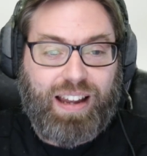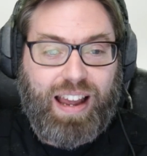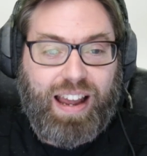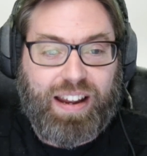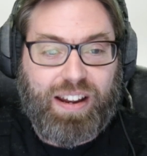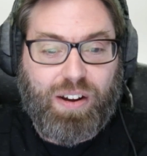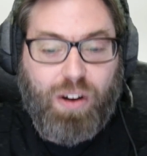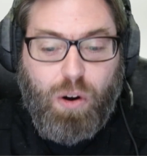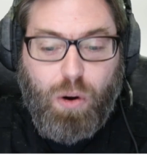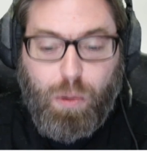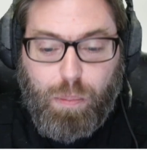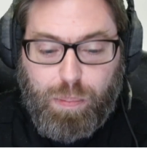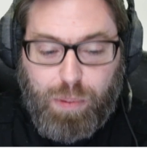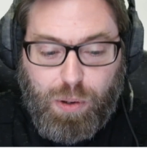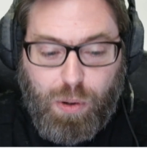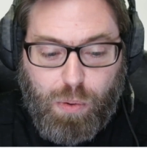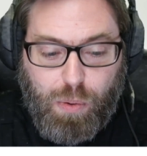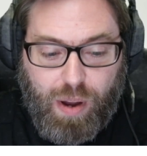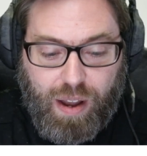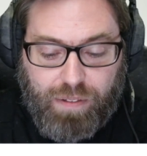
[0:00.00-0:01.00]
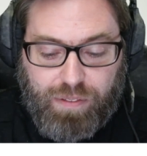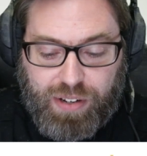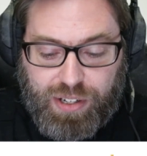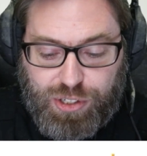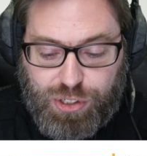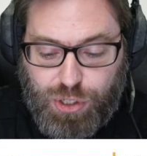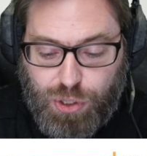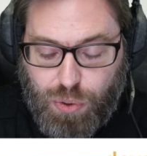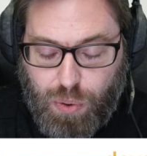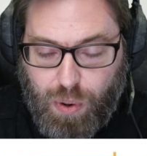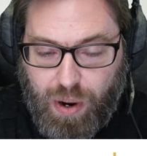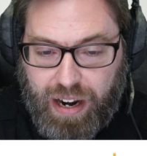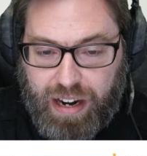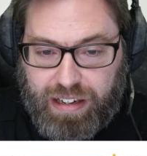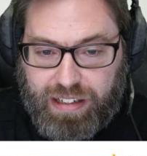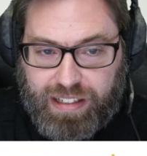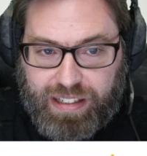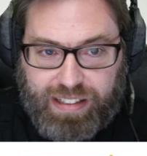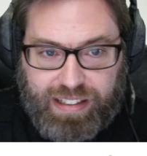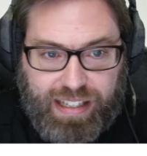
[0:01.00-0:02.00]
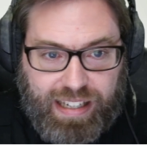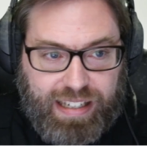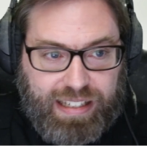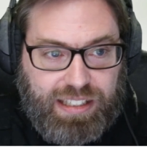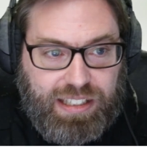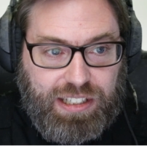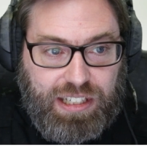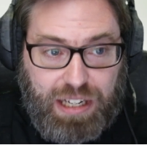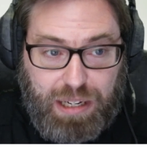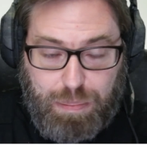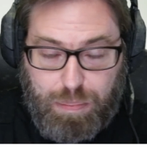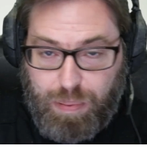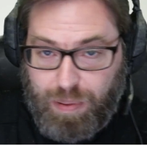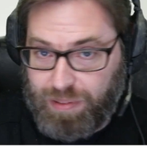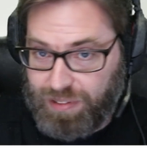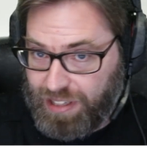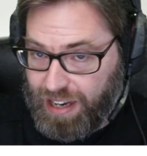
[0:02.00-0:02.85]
I hope you have enjoyed this deep